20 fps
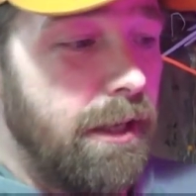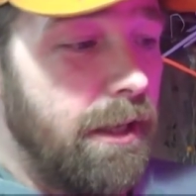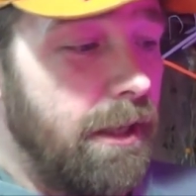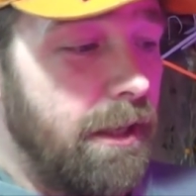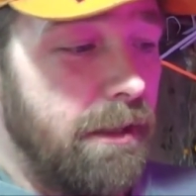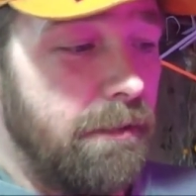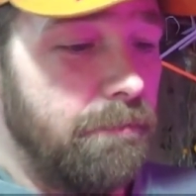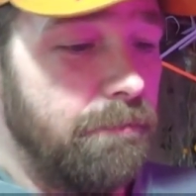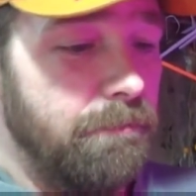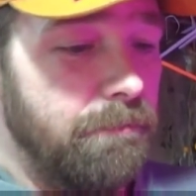
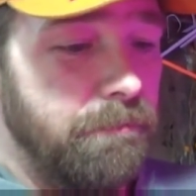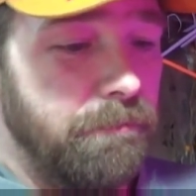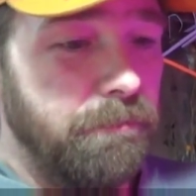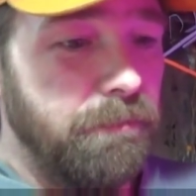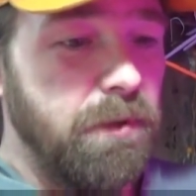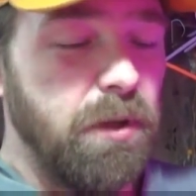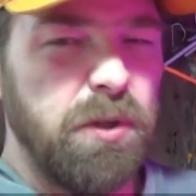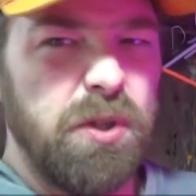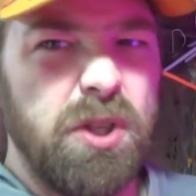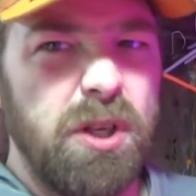
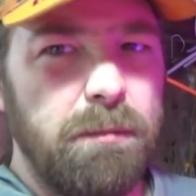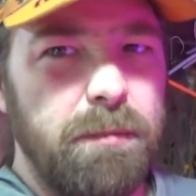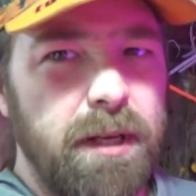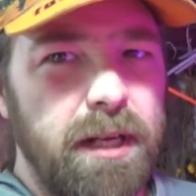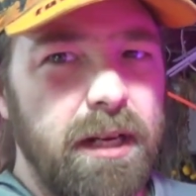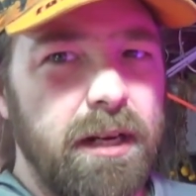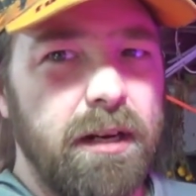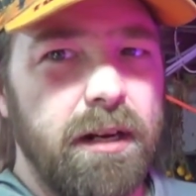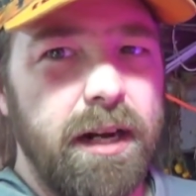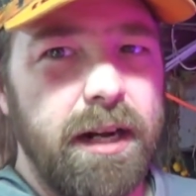Um, those should
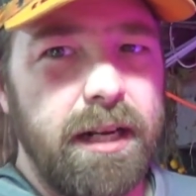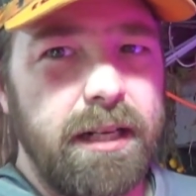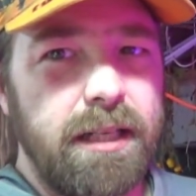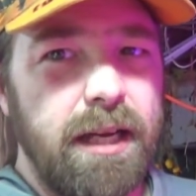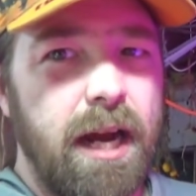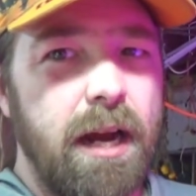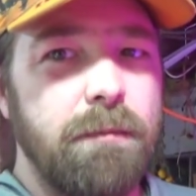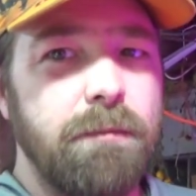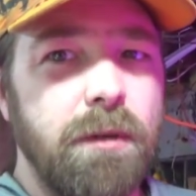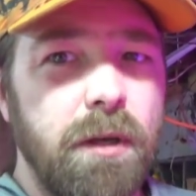be here
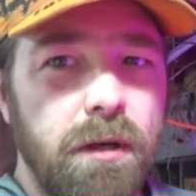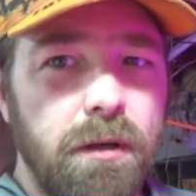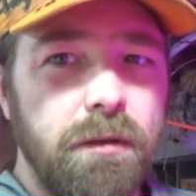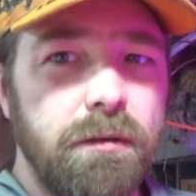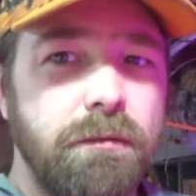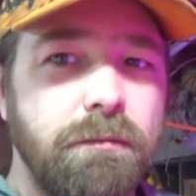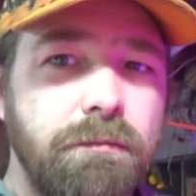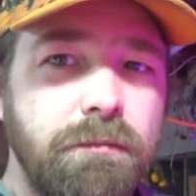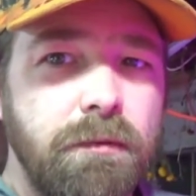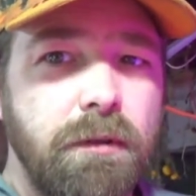anytime,
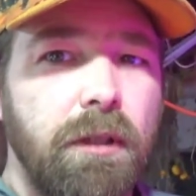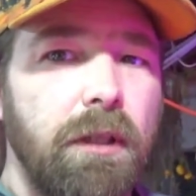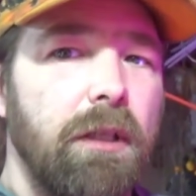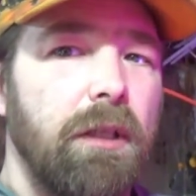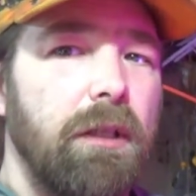though.